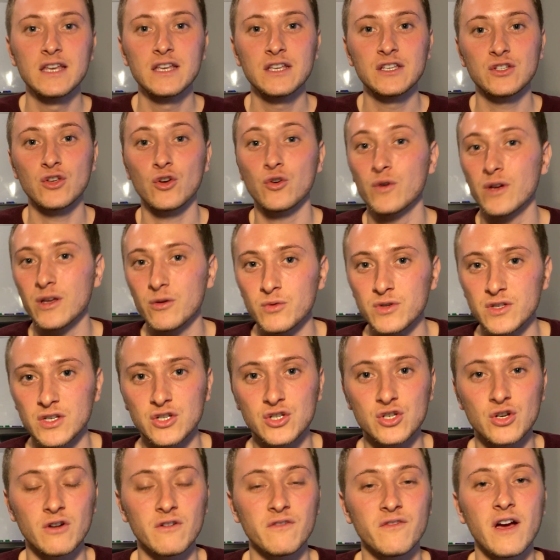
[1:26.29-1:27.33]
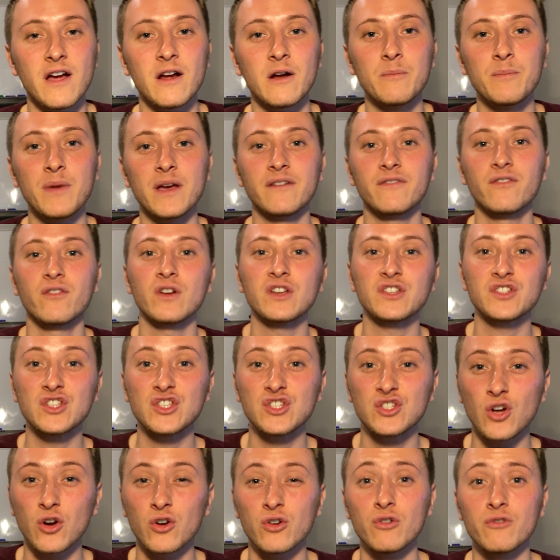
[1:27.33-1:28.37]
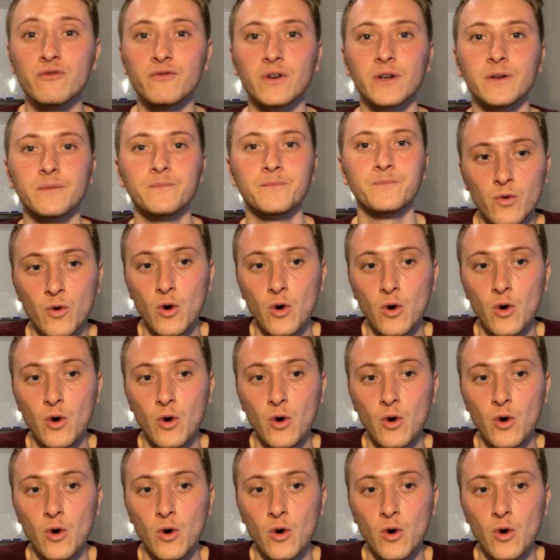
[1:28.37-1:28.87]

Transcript: So it was a surefire bet for us to start over.